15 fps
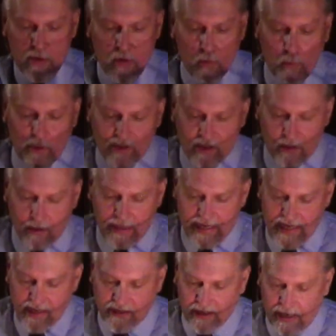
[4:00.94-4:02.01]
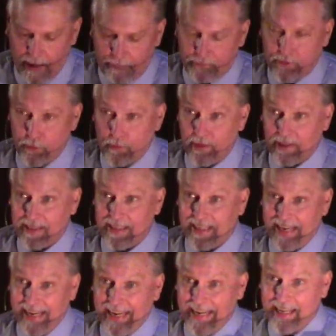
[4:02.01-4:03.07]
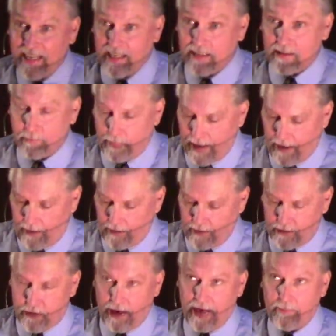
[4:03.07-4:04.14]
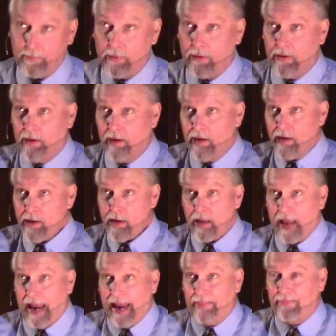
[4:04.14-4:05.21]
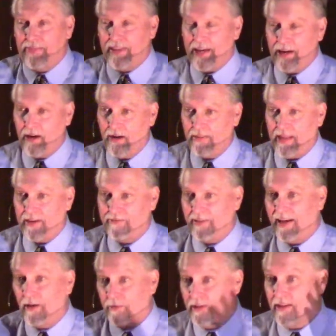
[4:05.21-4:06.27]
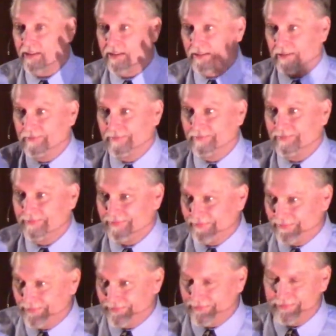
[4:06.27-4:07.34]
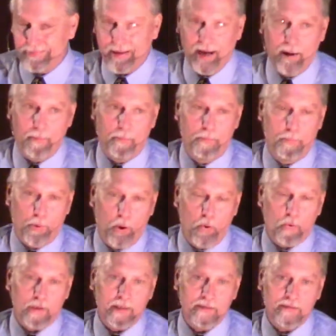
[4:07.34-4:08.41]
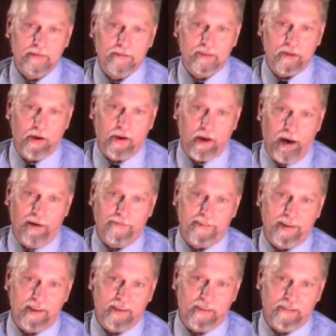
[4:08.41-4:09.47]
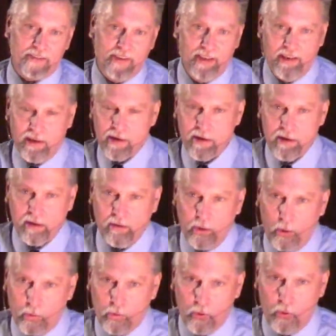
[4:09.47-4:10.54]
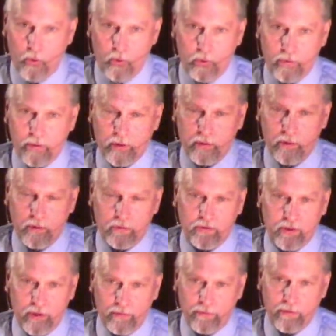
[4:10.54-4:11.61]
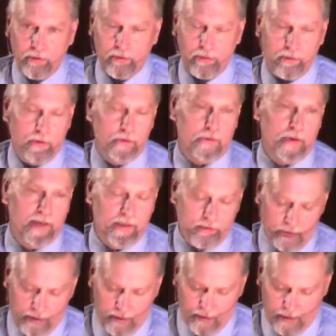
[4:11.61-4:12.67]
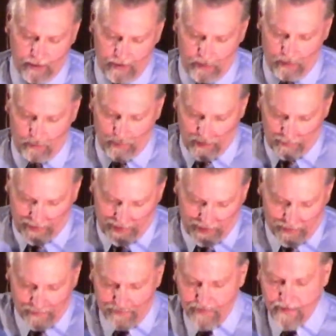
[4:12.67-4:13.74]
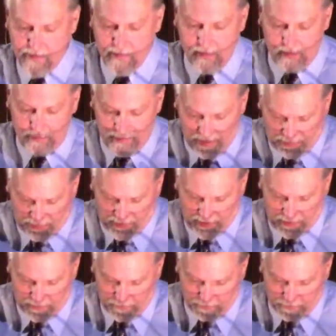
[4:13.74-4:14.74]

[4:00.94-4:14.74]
which leads up to the King's burial chamber, and there they found this. A broken sarcophagus, no gold, no silver, no treasure, no mummy, nothing.